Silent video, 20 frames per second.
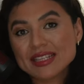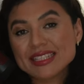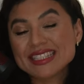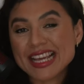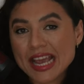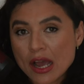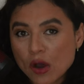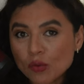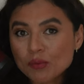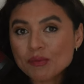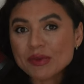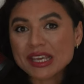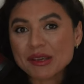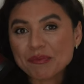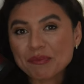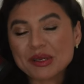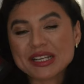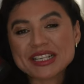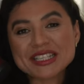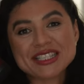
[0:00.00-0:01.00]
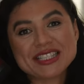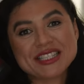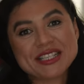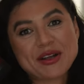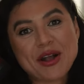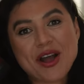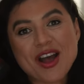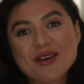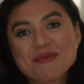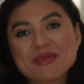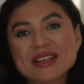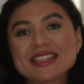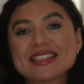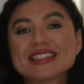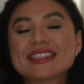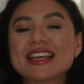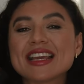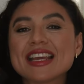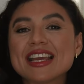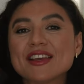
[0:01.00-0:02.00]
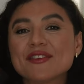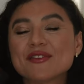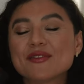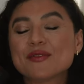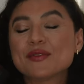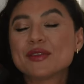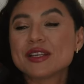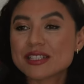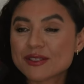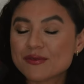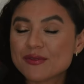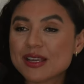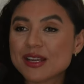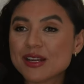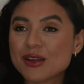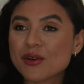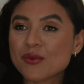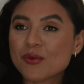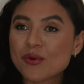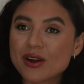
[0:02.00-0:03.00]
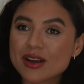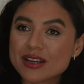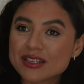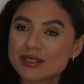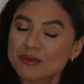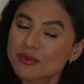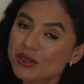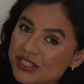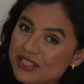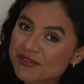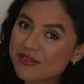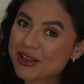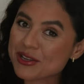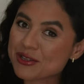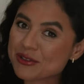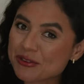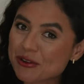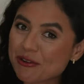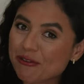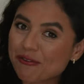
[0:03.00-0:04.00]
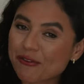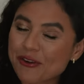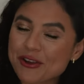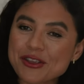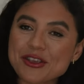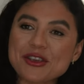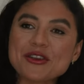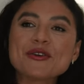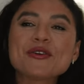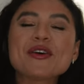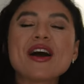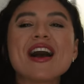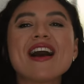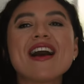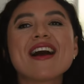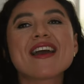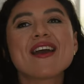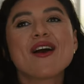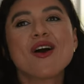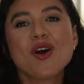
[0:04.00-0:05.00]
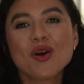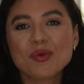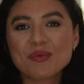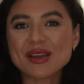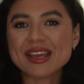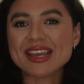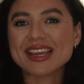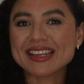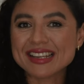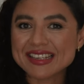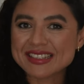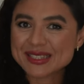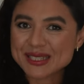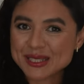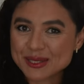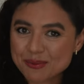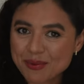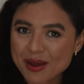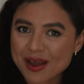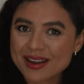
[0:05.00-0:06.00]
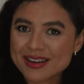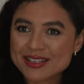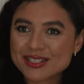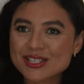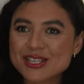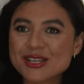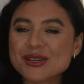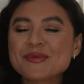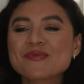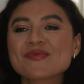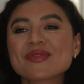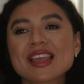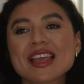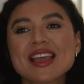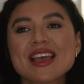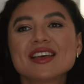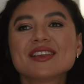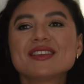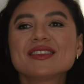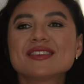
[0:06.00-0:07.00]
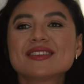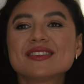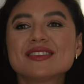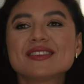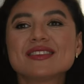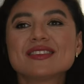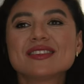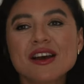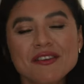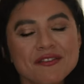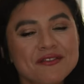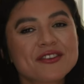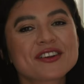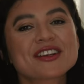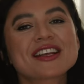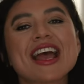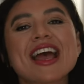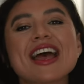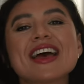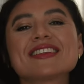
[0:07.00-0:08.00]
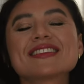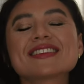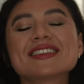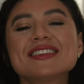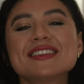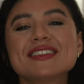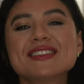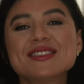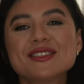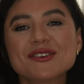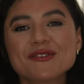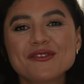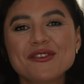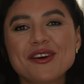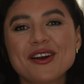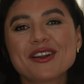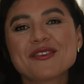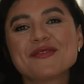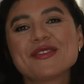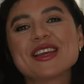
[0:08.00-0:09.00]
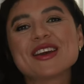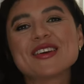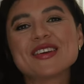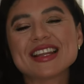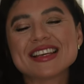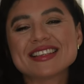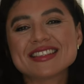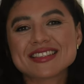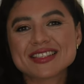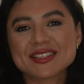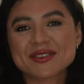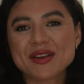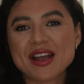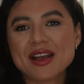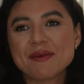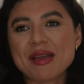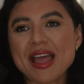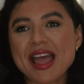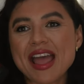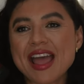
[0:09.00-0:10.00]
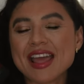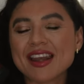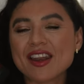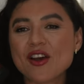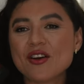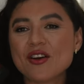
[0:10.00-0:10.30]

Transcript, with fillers: Tell me please in the comments if this video was motivational for you. I hope it inspired you. Don't forget to follow me on Instagram and